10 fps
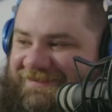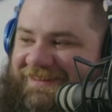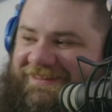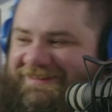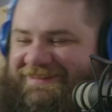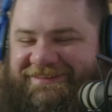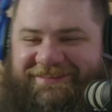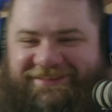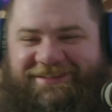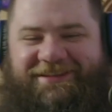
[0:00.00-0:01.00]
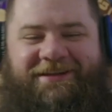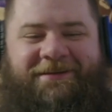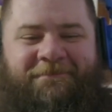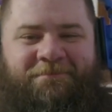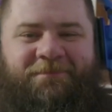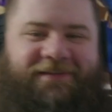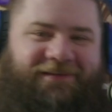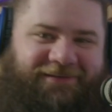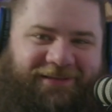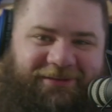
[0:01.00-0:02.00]
it's
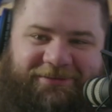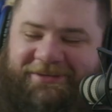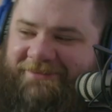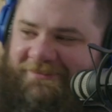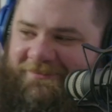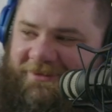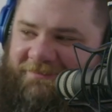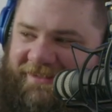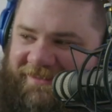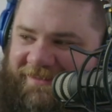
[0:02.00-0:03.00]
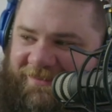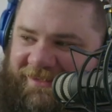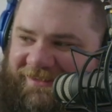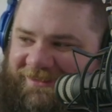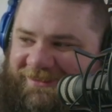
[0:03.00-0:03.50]
because I looked it up before I made this video.